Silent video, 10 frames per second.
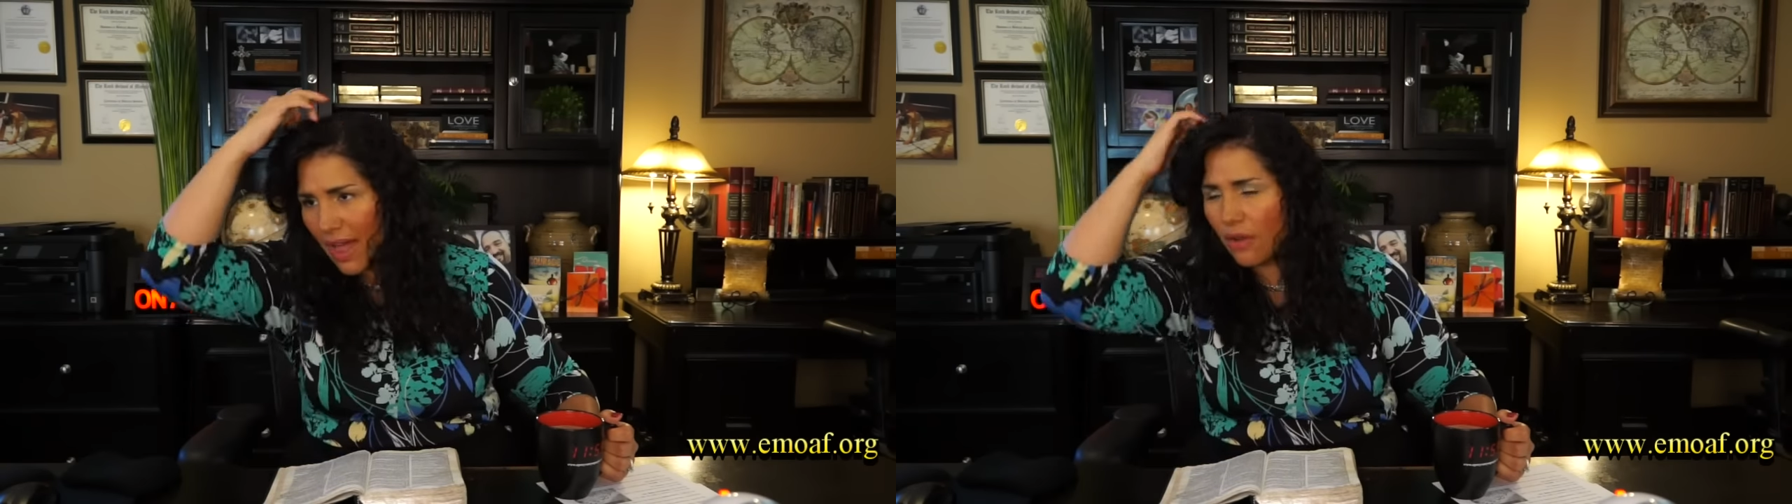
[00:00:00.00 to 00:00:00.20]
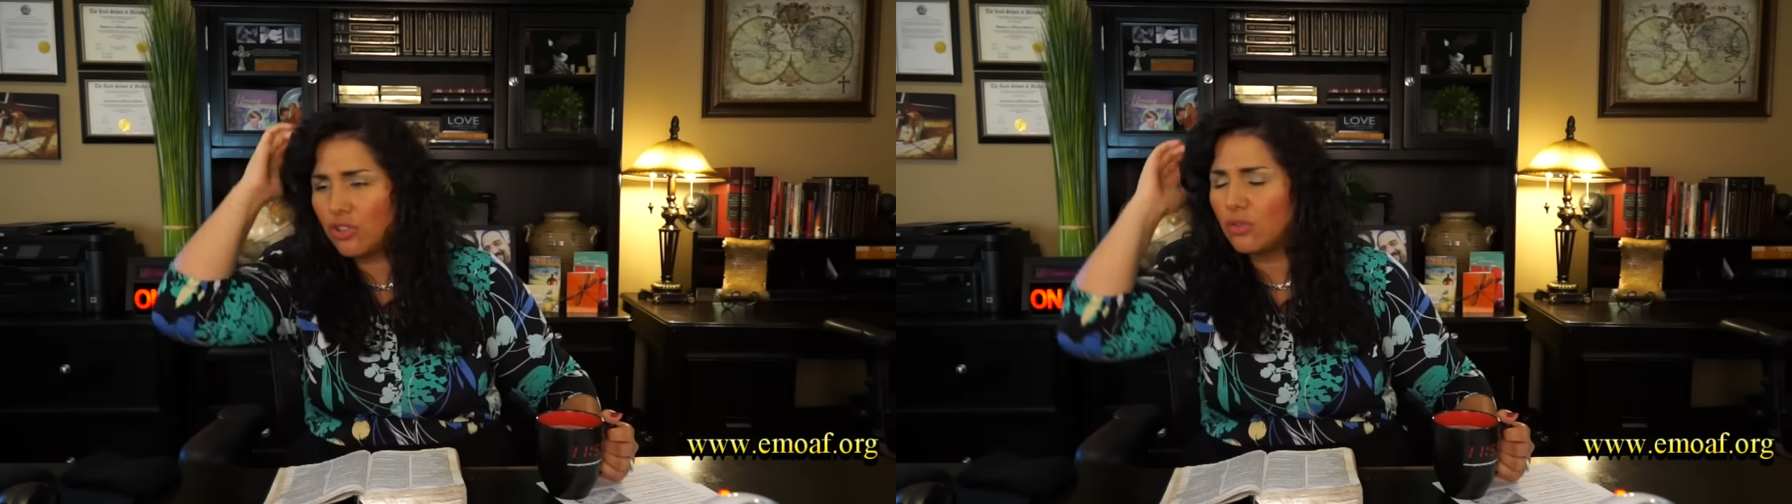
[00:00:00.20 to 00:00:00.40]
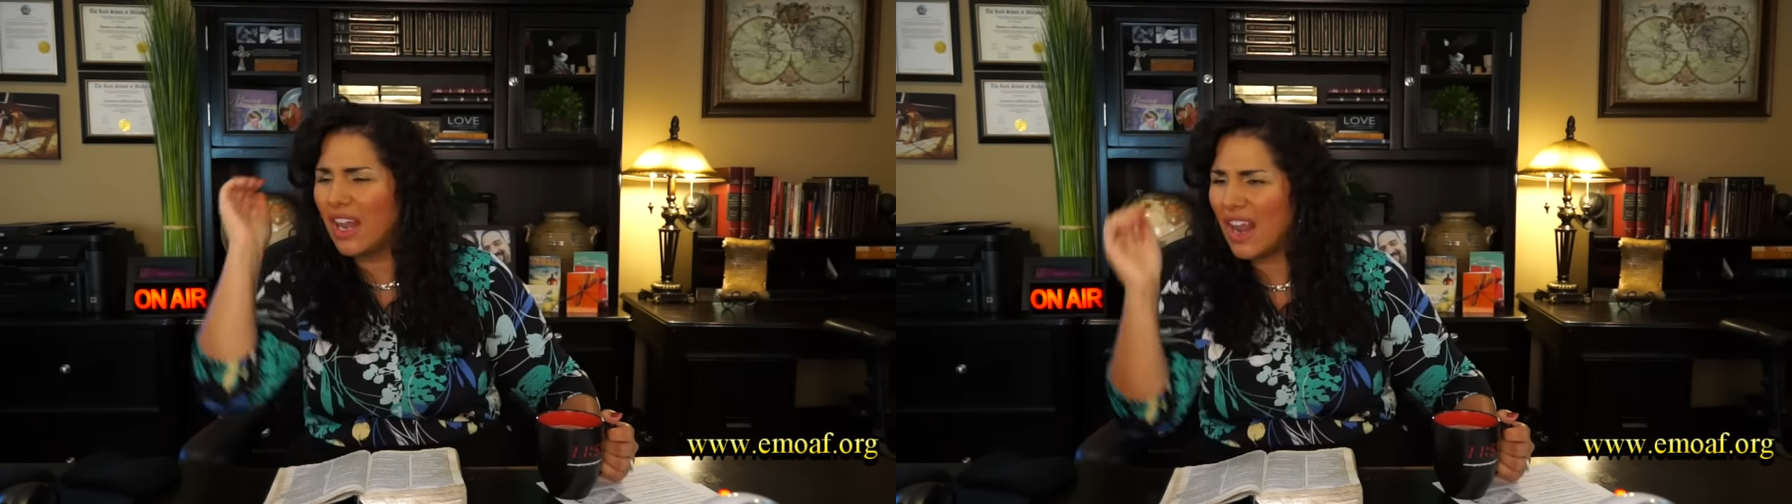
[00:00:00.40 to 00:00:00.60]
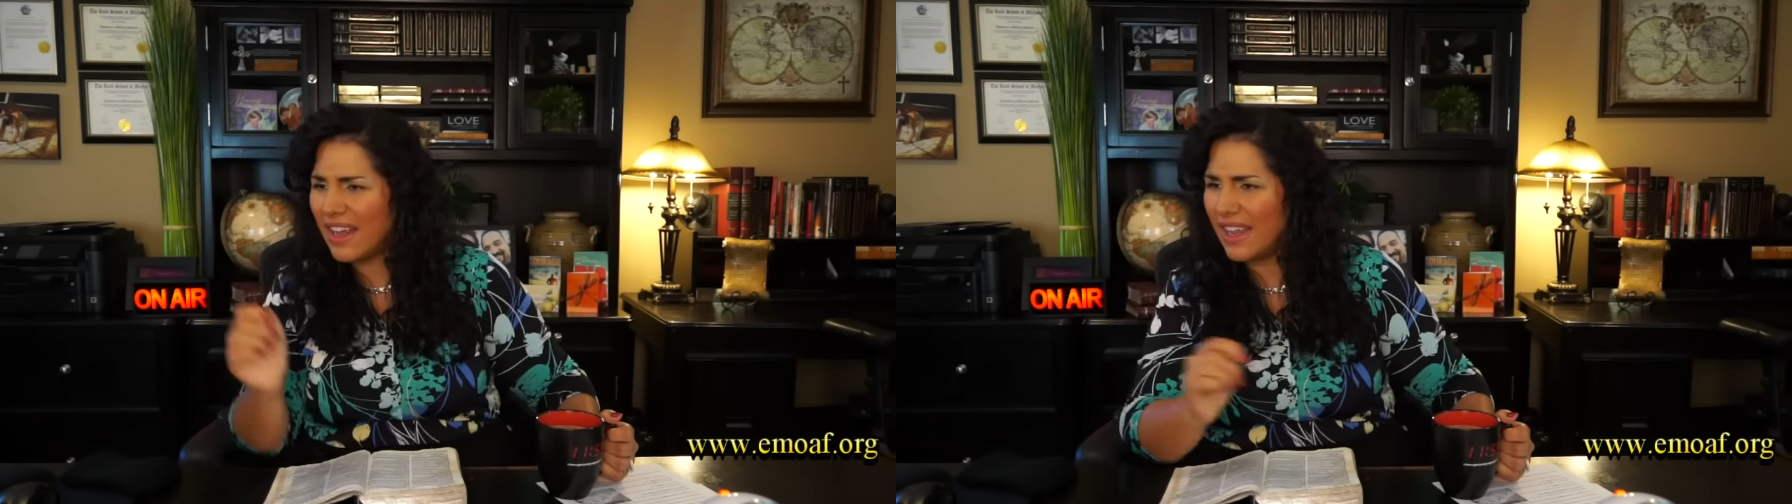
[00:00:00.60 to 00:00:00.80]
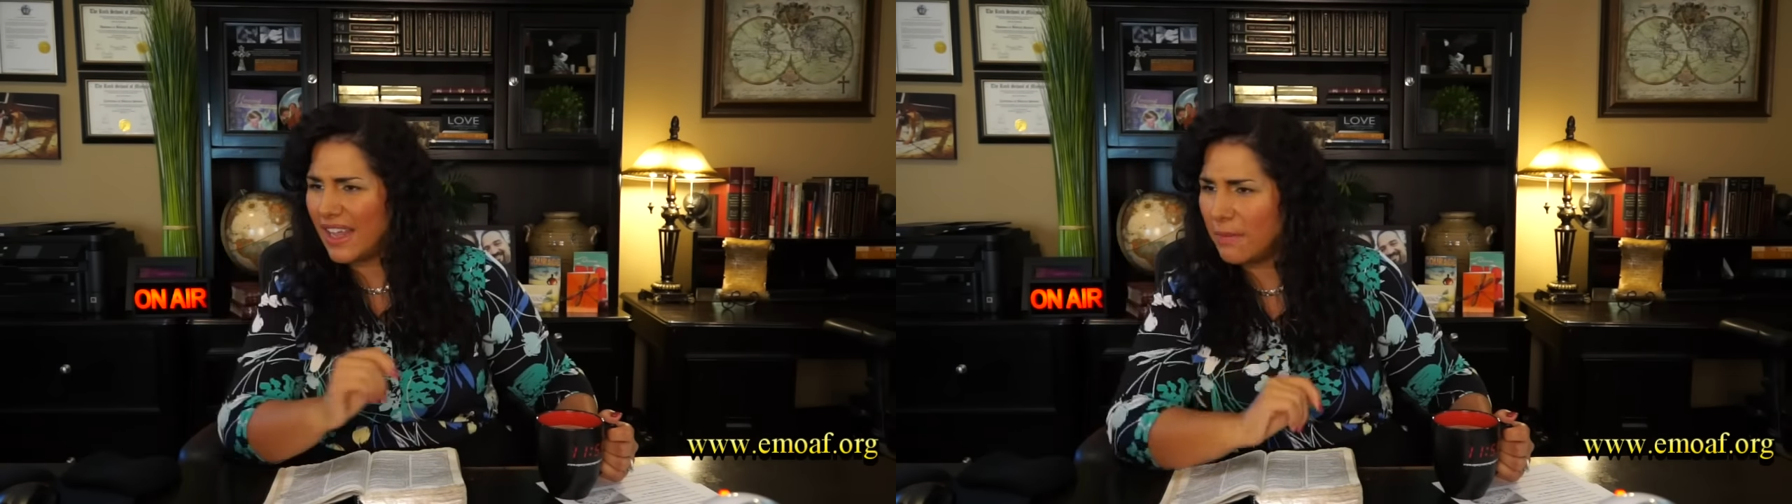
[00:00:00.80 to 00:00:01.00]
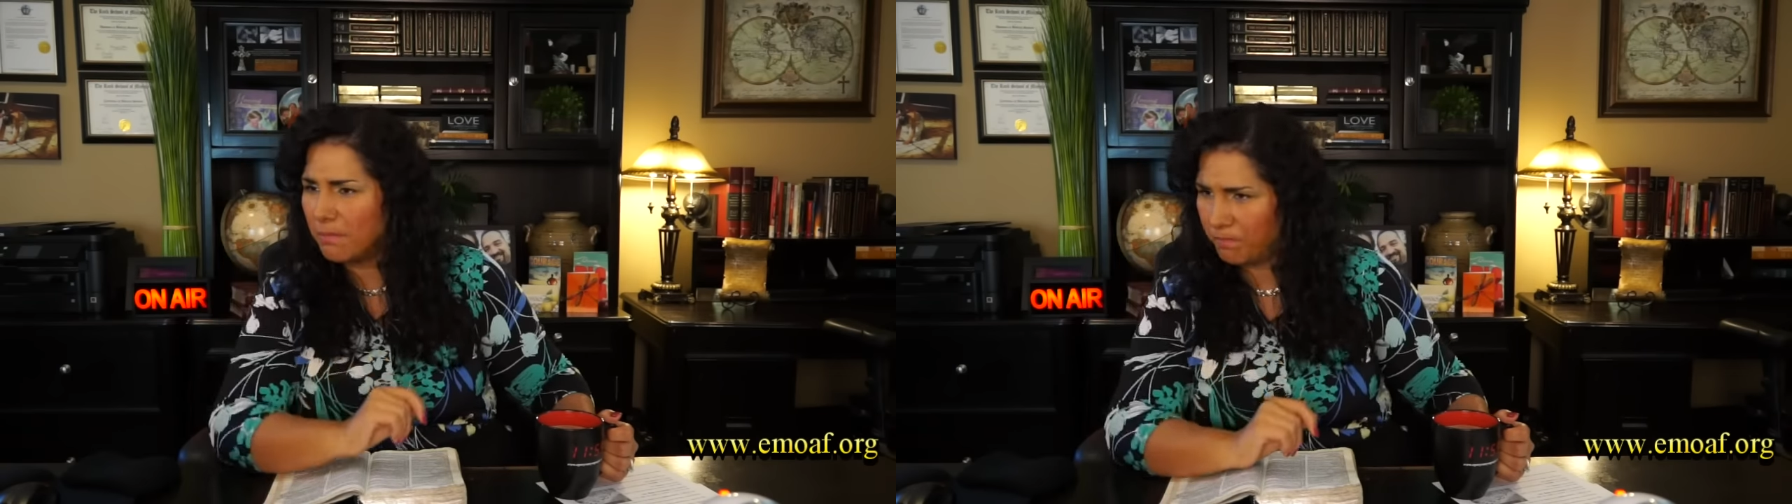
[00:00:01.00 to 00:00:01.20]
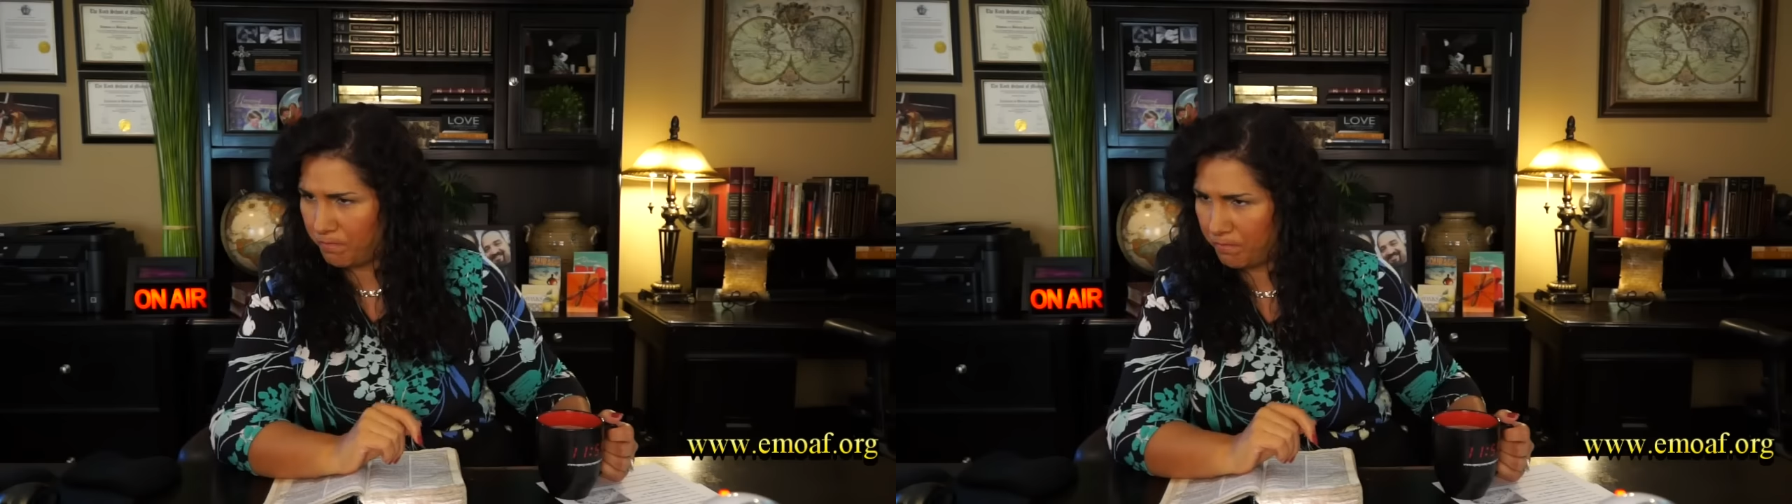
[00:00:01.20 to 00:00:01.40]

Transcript: now. You let him.